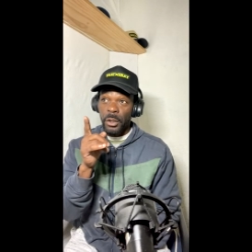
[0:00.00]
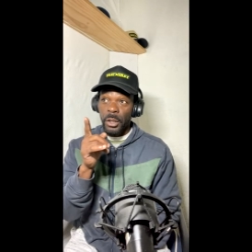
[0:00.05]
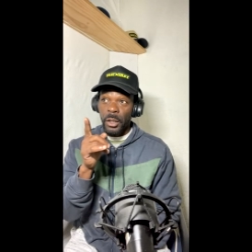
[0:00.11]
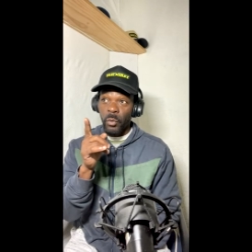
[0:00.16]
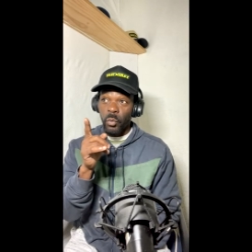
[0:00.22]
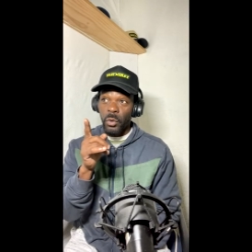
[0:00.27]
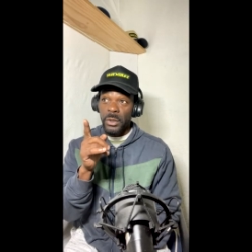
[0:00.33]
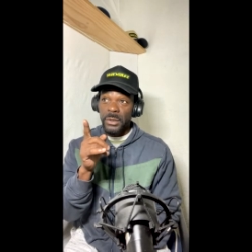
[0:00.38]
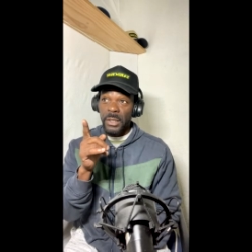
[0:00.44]
it
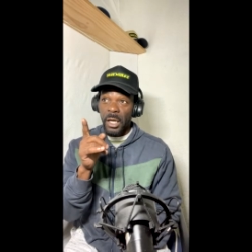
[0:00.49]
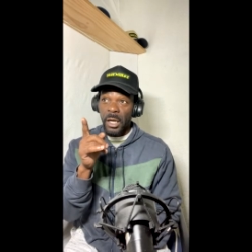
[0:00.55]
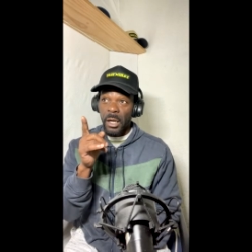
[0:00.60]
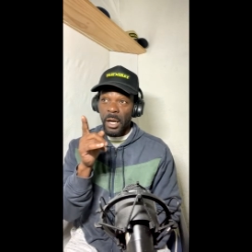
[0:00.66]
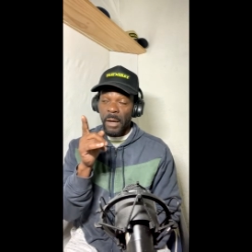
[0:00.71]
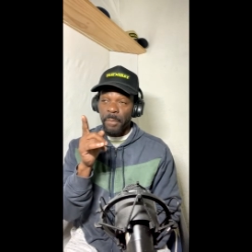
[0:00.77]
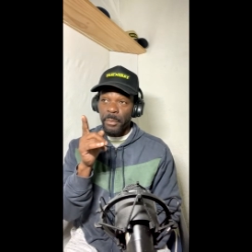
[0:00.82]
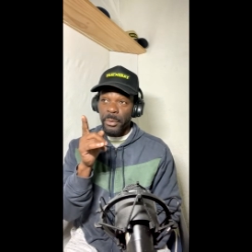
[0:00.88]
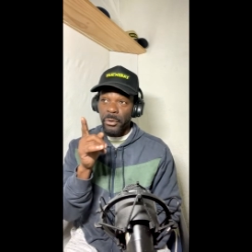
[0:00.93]
was
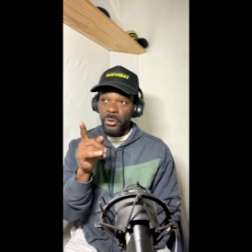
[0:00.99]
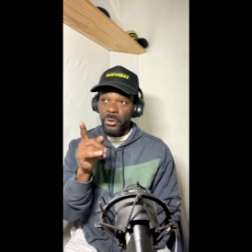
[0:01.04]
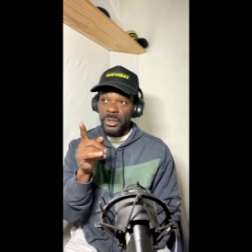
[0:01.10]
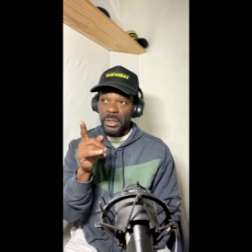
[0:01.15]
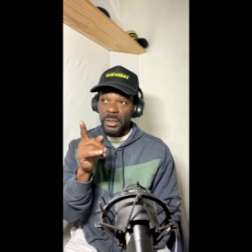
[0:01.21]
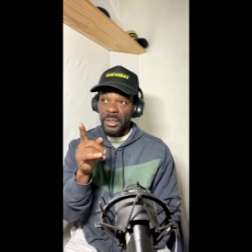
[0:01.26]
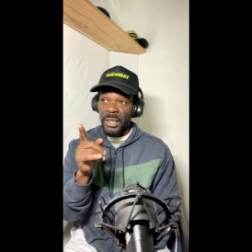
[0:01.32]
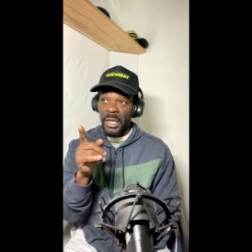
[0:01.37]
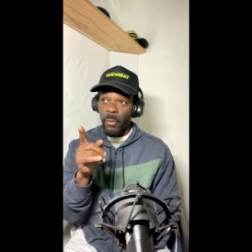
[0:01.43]
a
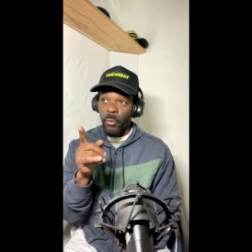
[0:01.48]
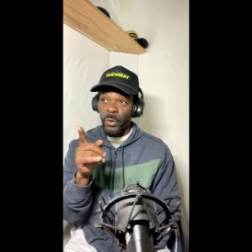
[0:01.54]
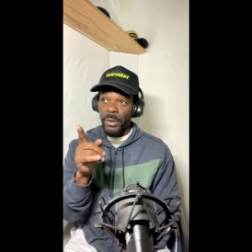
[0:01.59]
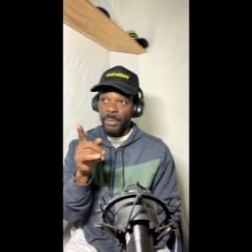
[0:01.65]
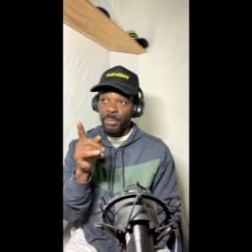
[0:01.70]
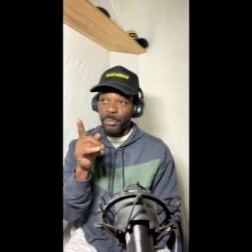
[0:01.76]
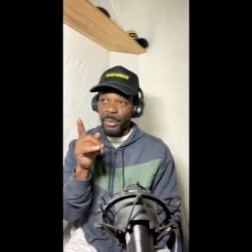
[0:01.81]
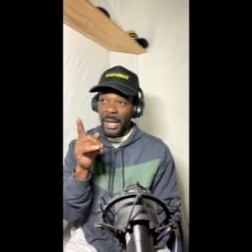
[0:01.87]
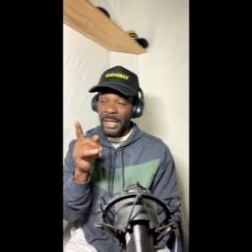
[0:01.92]
person named with
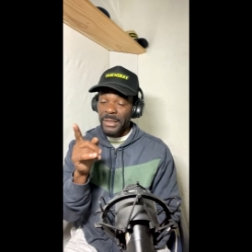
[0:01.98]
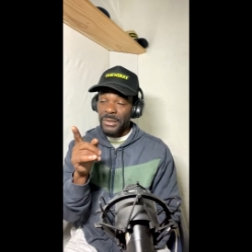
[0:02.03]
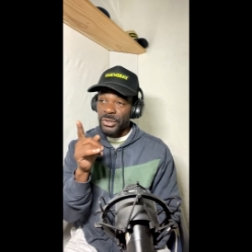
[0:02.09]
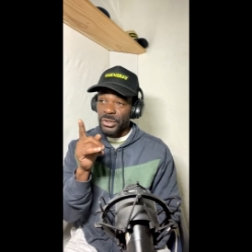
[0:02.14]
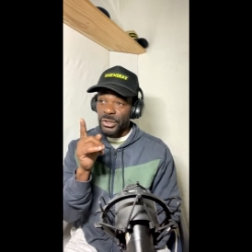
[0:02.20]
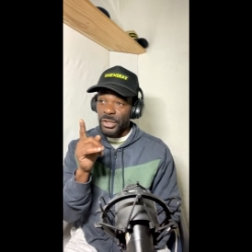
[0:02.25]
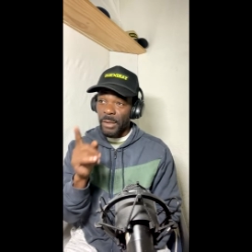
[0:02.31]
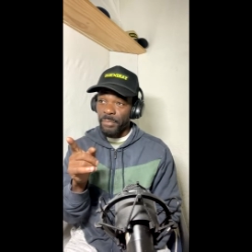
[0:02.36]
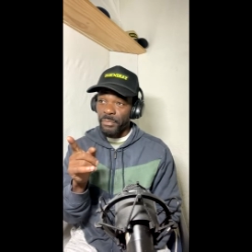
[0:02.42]
Black
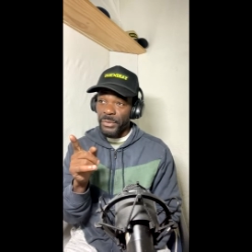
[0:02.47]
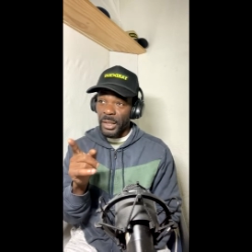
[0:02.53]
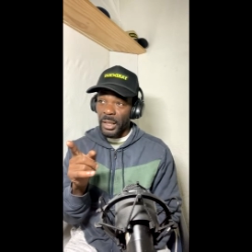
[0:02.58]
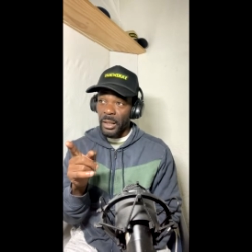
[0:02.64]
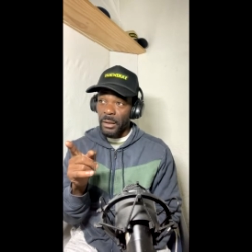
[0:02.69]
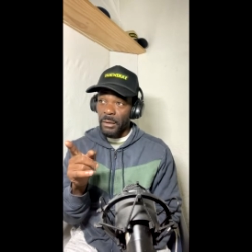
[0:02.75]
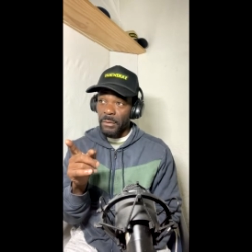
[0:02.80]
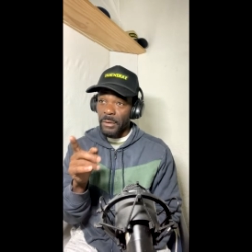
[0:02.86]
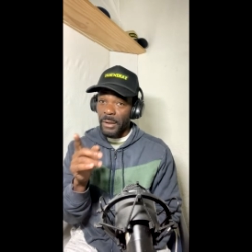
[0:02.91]

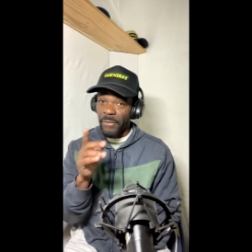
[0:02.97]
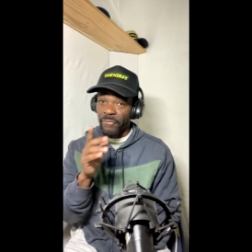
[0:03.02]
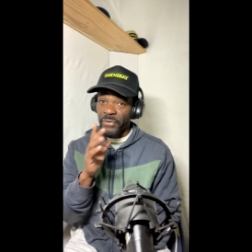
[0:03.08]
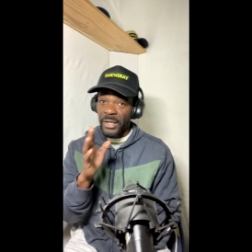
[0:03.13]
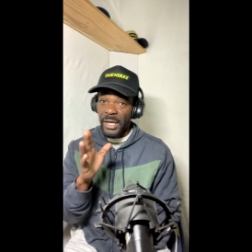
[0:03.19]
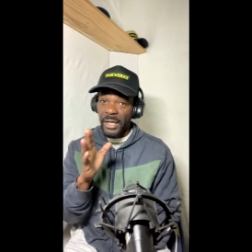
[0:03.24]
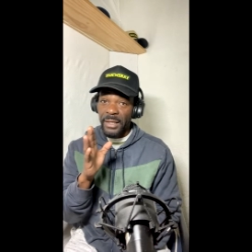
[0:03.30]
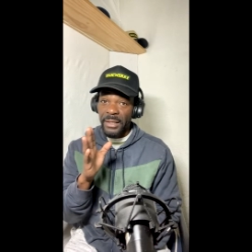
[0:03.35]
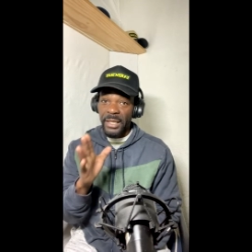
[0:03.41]
something, I
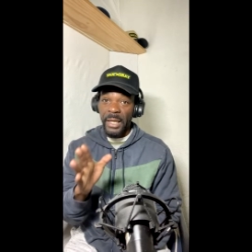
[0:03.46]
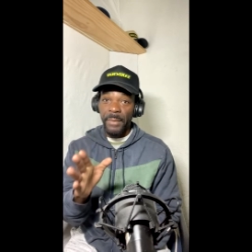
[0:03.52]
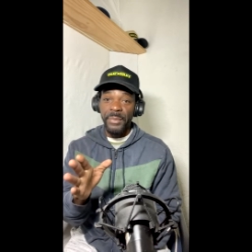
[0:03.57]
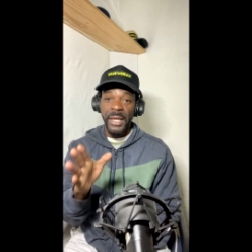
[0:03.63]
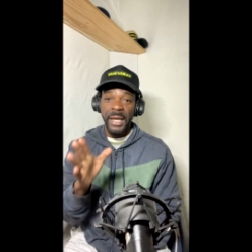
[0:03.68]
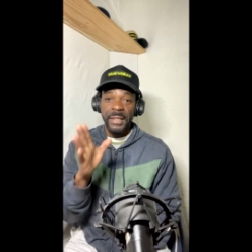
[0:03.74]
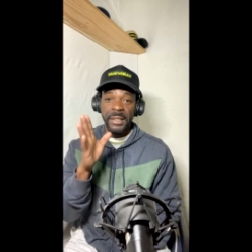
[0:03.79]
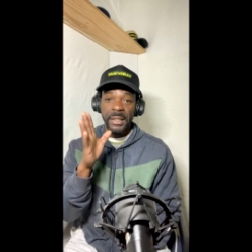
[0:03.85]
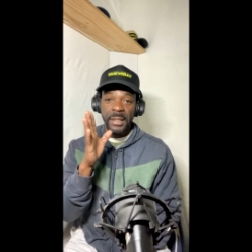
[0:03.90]
forgot the name,
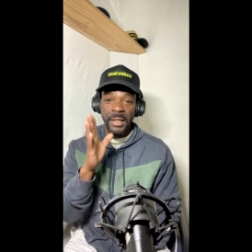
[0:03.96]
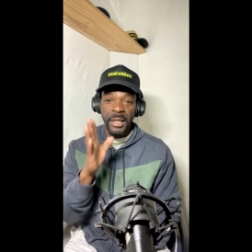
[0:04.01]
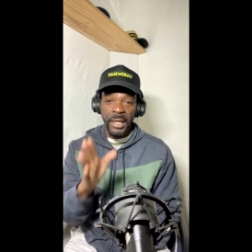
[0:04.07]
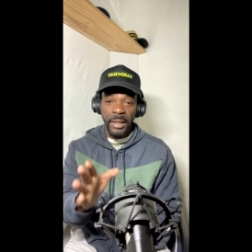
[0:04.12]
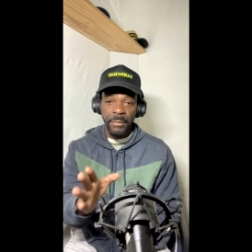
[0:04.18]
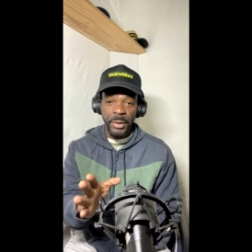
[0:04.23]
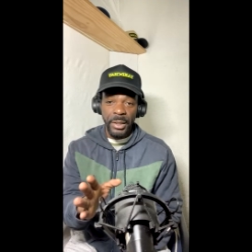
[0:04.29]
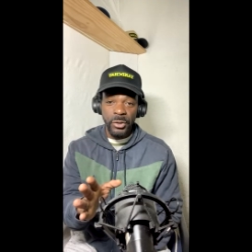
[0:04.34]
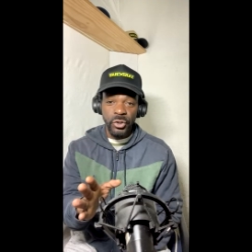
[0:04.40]
that
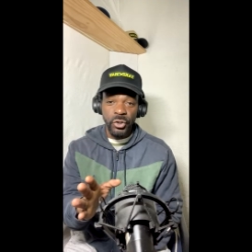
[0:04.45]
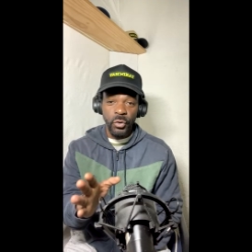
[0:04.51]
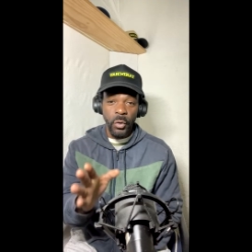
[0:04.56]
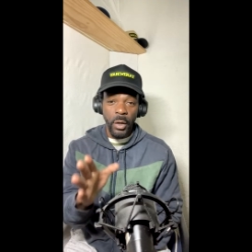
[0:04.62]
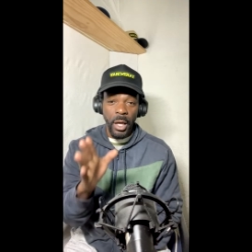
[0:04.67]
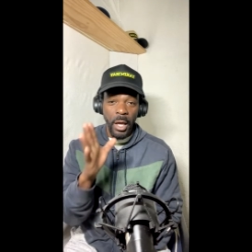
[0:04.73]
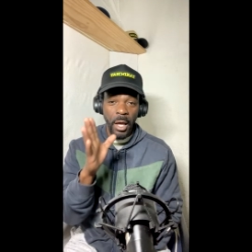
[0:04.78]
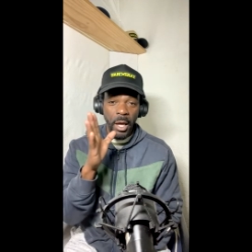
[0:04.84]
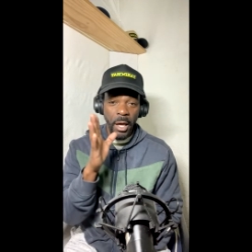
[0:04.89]
came in
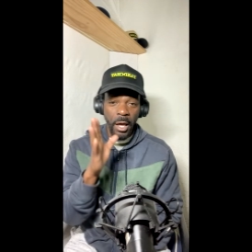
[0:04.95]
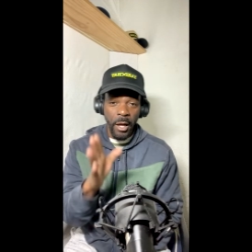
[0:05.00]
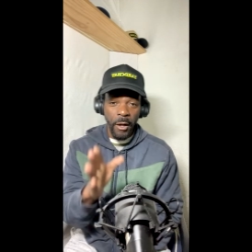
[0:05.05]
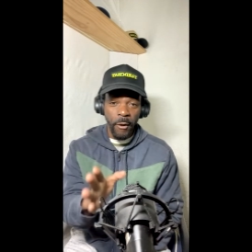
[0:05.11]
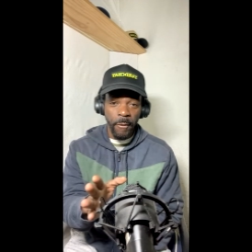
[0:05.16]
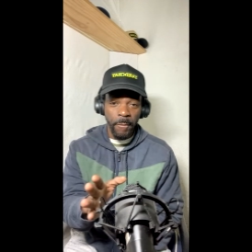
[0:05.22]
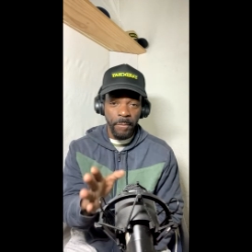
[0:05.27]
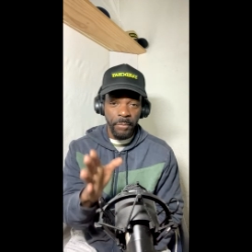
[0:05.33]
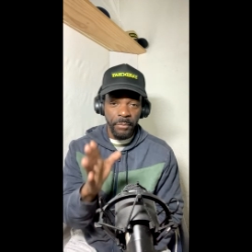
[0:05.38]
to
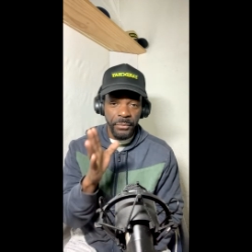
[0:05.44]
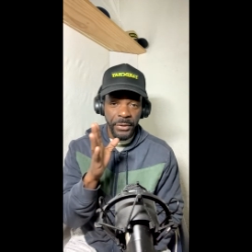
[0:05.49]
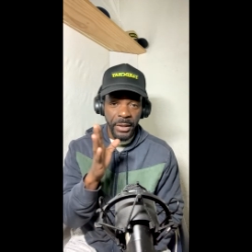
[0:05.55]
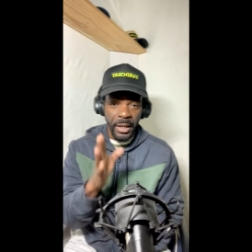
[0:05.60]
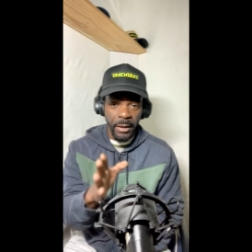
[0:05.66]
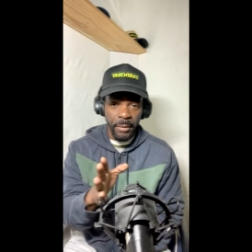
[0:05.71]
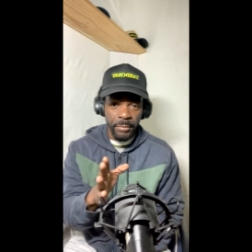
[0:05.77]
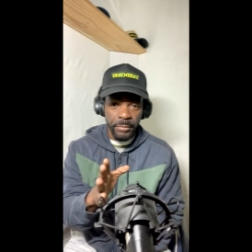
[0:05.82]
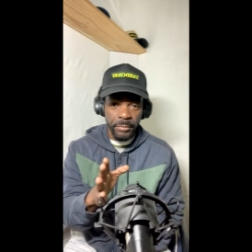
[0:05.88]
help
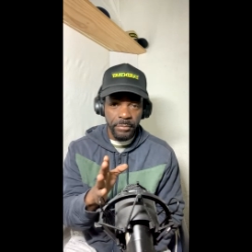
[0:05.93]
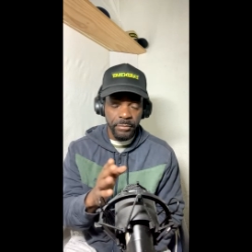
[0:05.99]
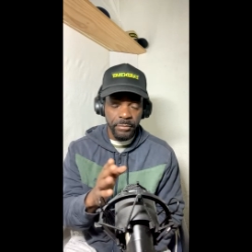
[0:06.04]
them.